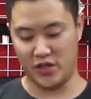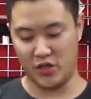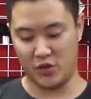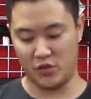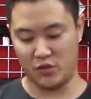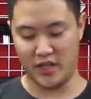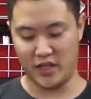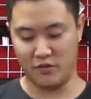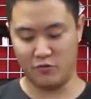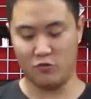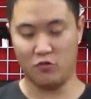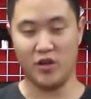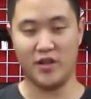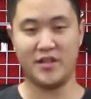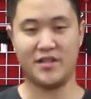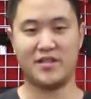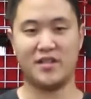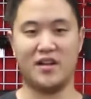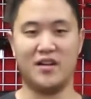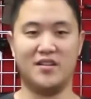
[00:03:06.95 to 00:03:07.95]
shoot gun
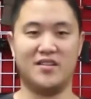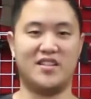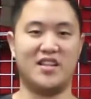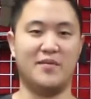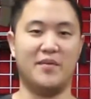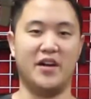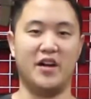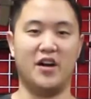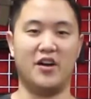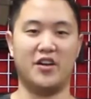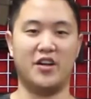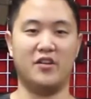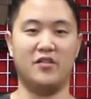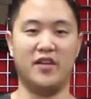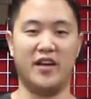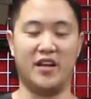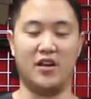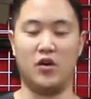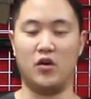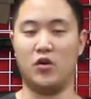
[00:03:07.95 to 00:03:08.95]
once on semi-auto
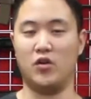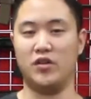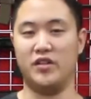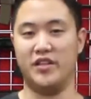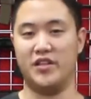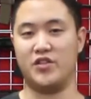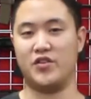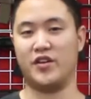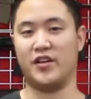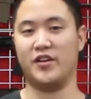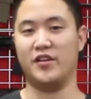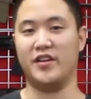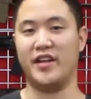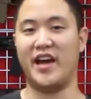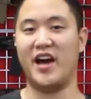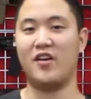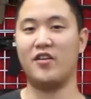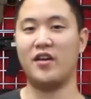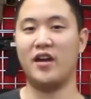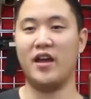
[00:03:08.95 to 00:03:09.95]
and hold the trigger
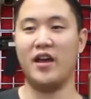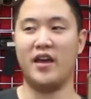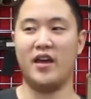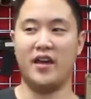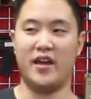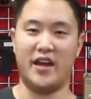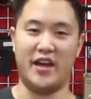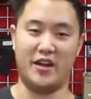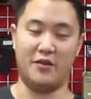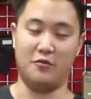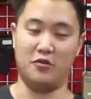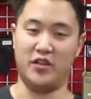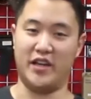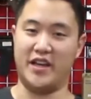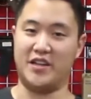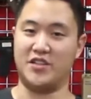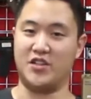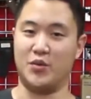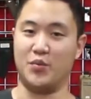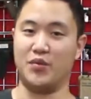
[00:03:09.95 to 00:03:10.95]
down, and it will
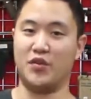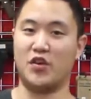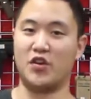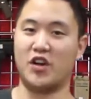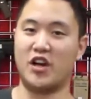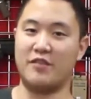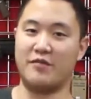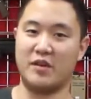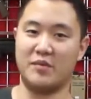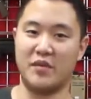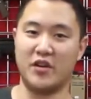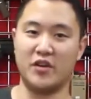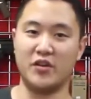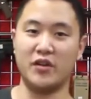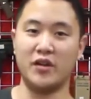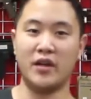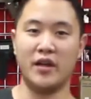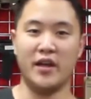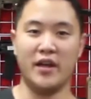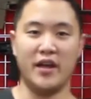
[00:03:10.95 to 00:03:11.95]
enter programming
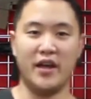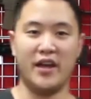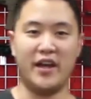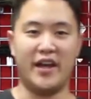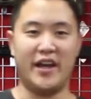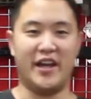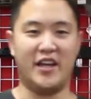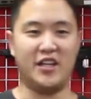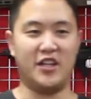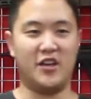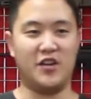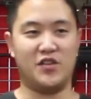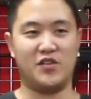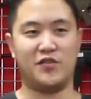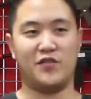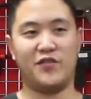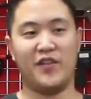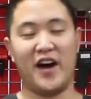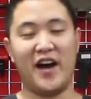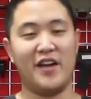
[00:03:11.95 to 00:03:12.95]
mode. And
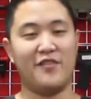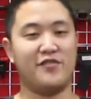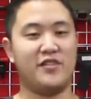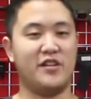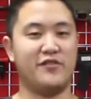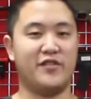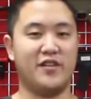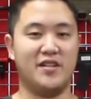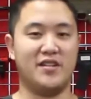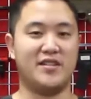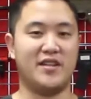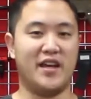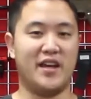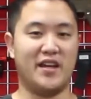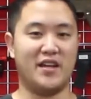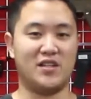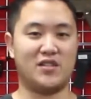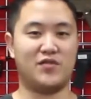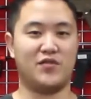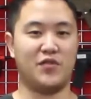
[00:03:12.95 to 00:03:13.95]
there's 5 different
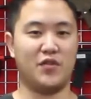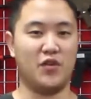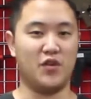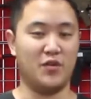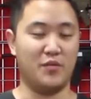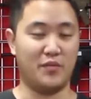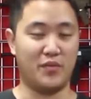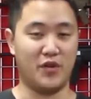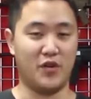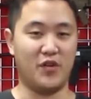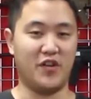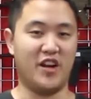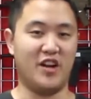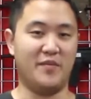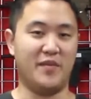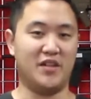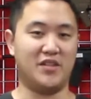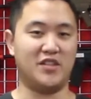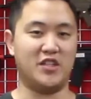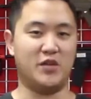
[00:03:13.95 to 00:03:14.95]
settings for
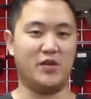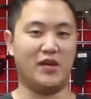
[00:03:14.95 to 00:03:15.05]
programming.